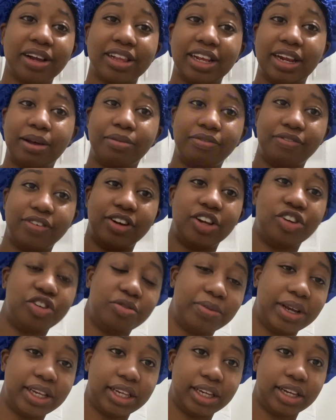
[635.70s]
then I'm finished with
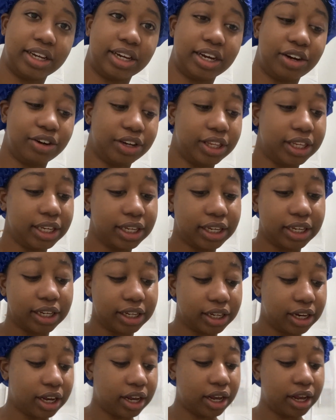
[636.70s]
my skincare
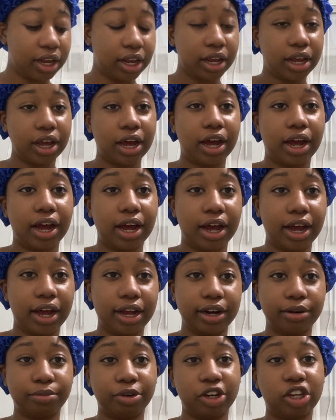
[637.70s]
routine
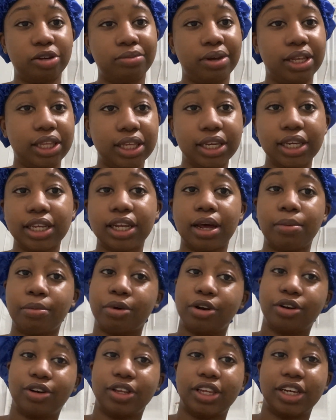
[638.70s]
and brushing my teeth. I'm
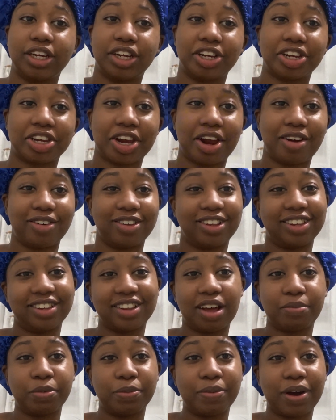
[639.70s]
gonna go take a shower, so
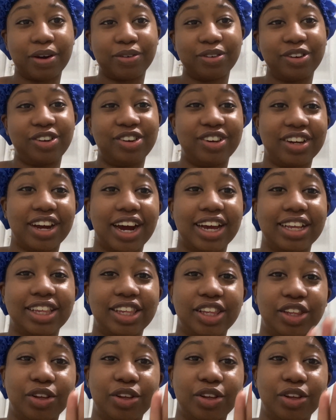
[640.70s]
I'm back with you guys.